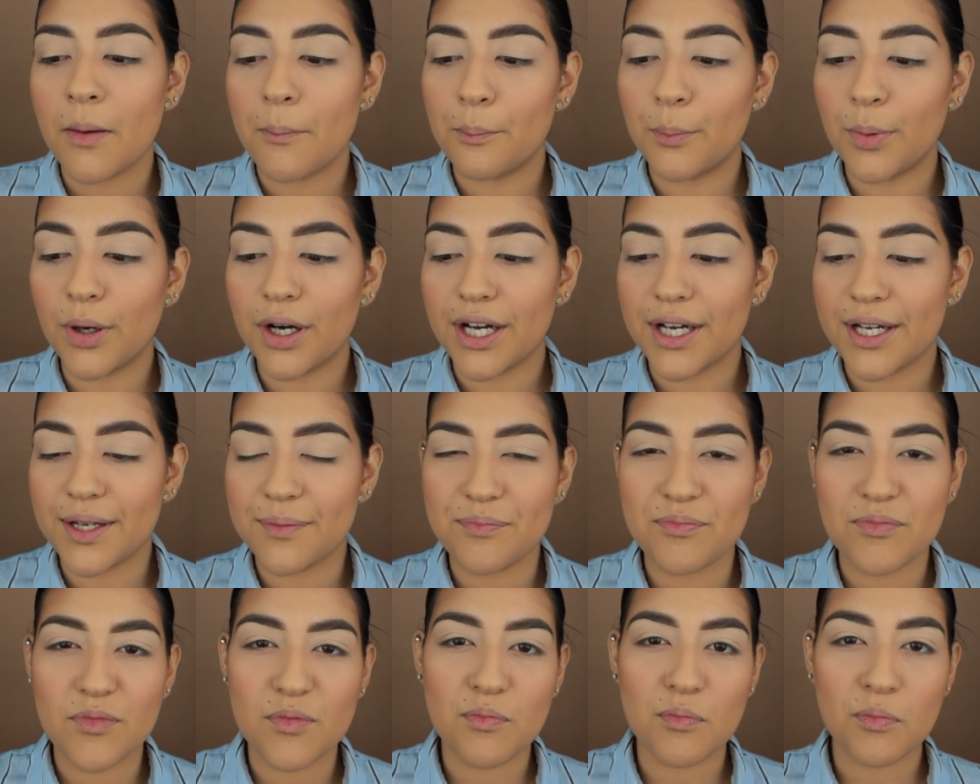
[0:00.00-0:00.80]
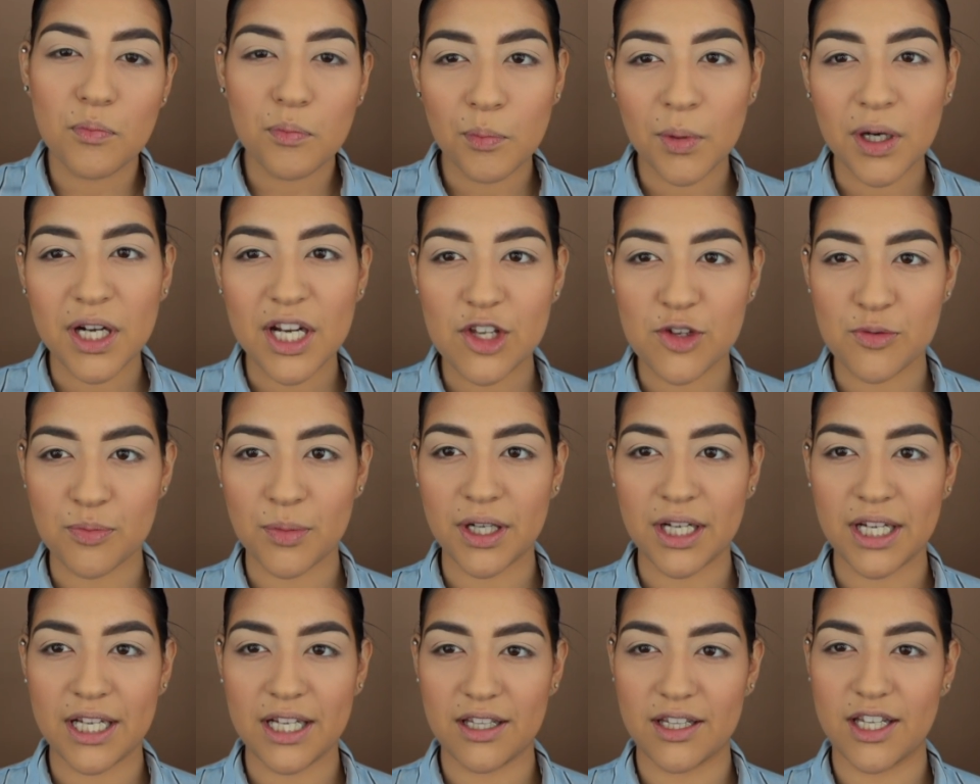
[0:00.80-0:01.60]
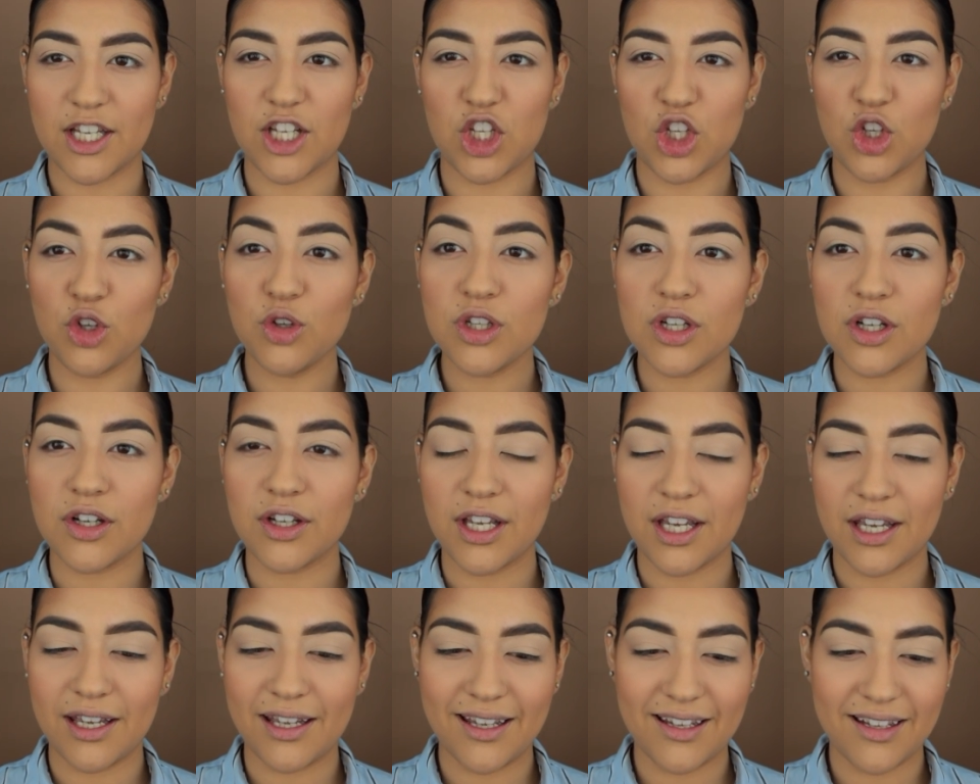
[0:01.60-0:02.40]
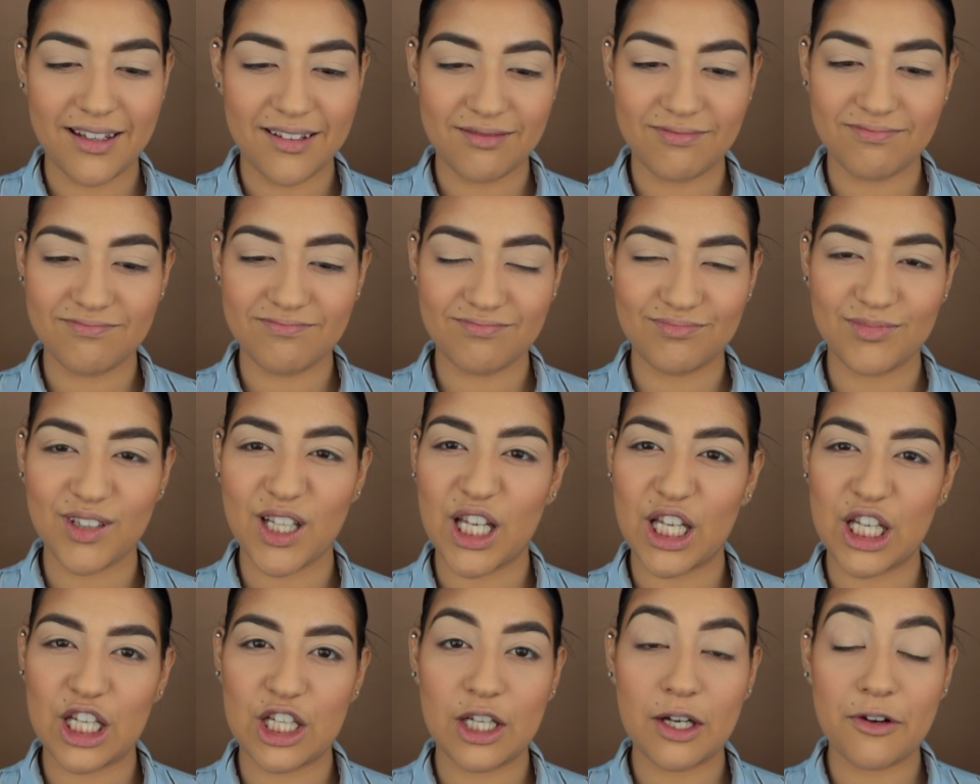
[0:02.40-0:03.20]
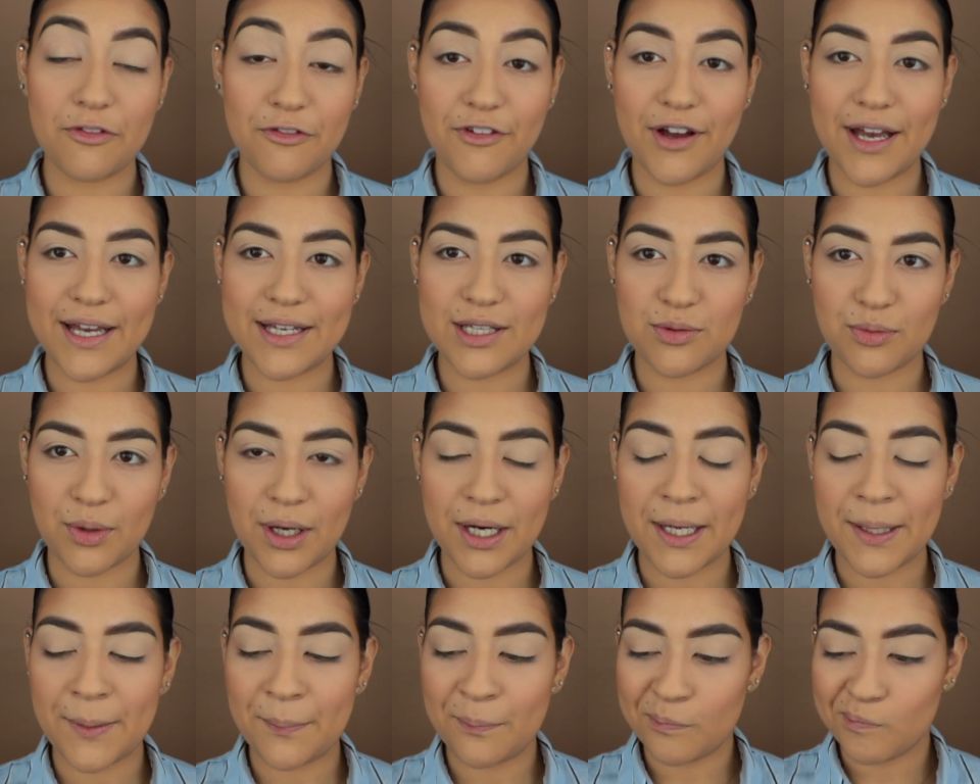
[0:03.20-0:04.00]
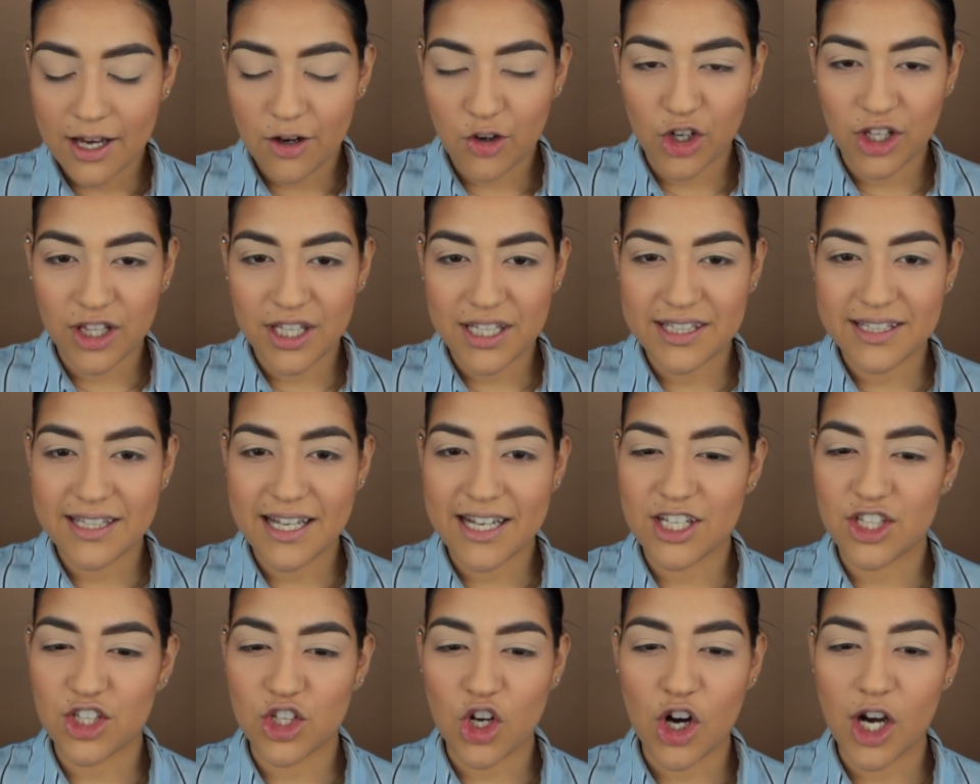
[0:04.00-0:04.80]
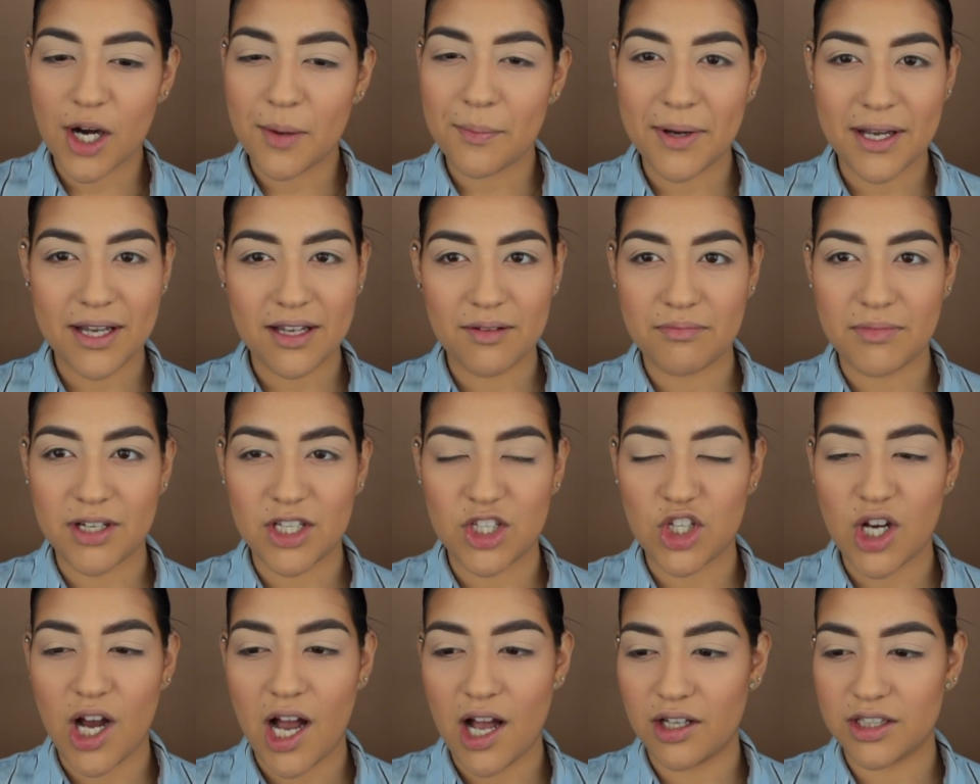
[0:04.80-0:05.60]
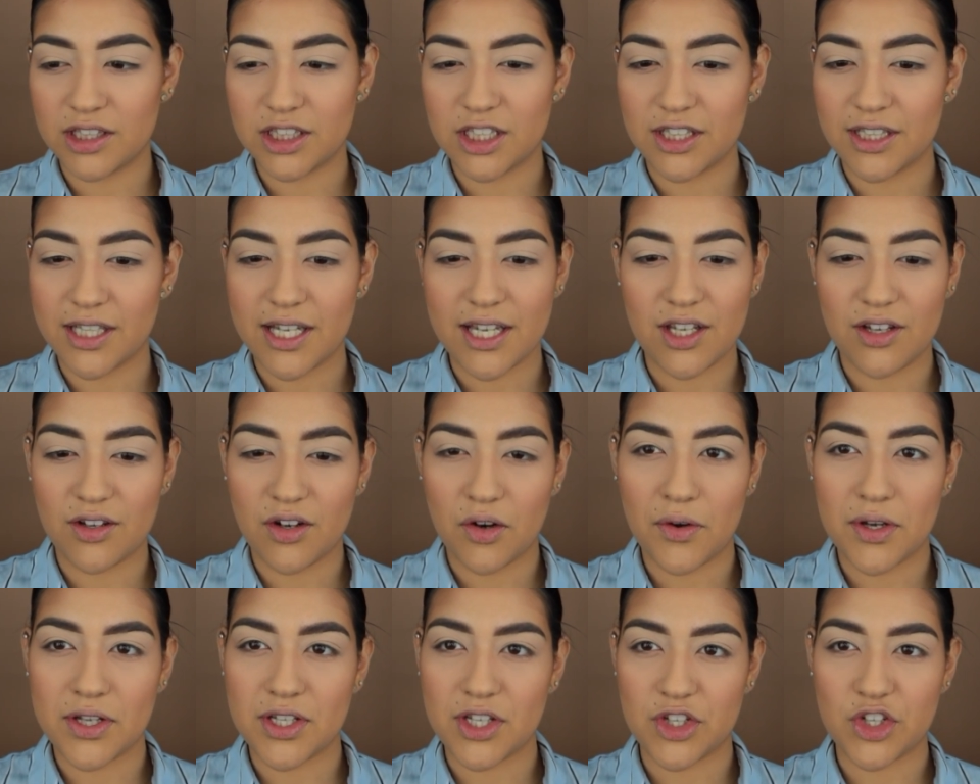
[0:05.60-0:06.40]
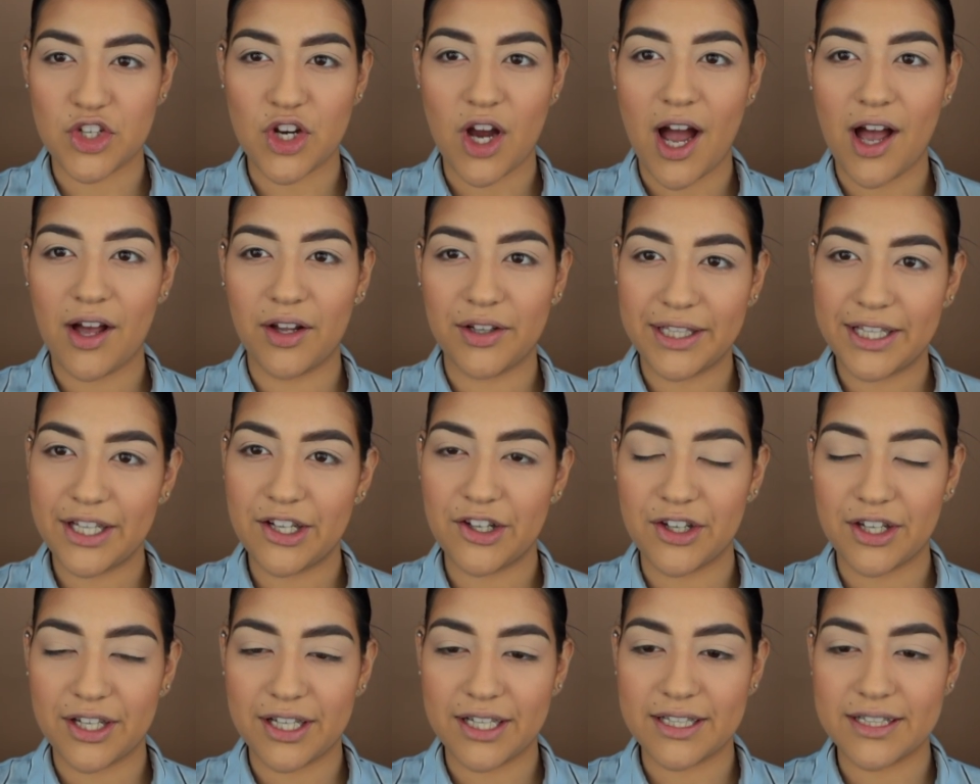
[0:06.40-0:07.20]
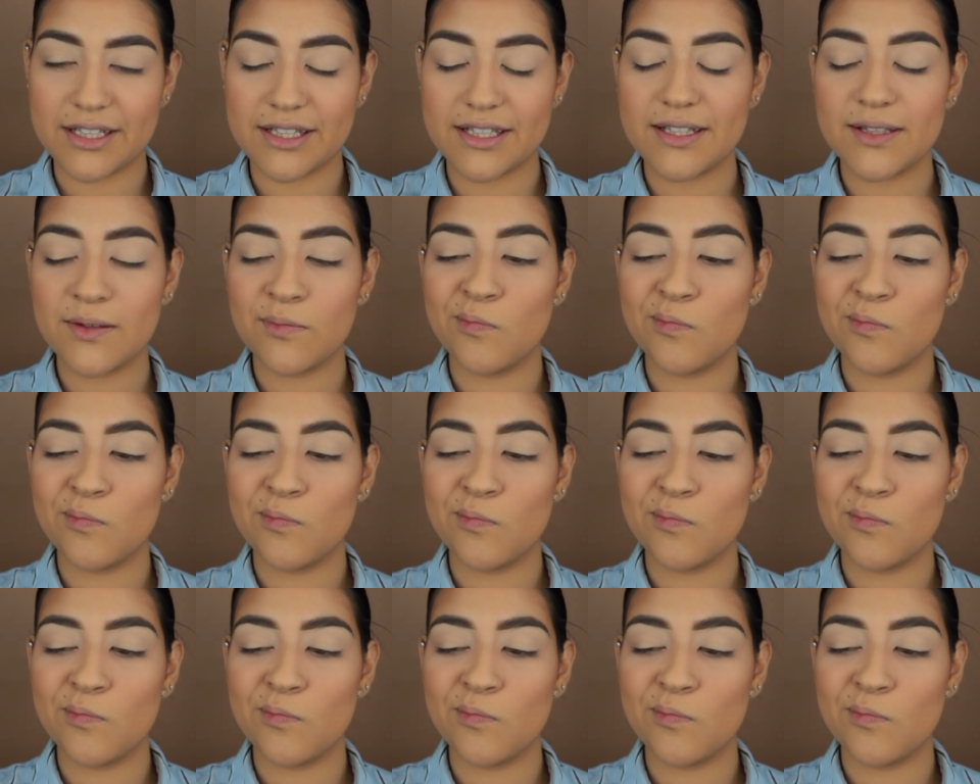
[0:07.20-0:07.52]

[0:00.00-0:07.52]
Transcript: But money's money. Like, you took it. Like, confess, right? Or at least say, sorry, my child took it, you know, he's a child, here it is.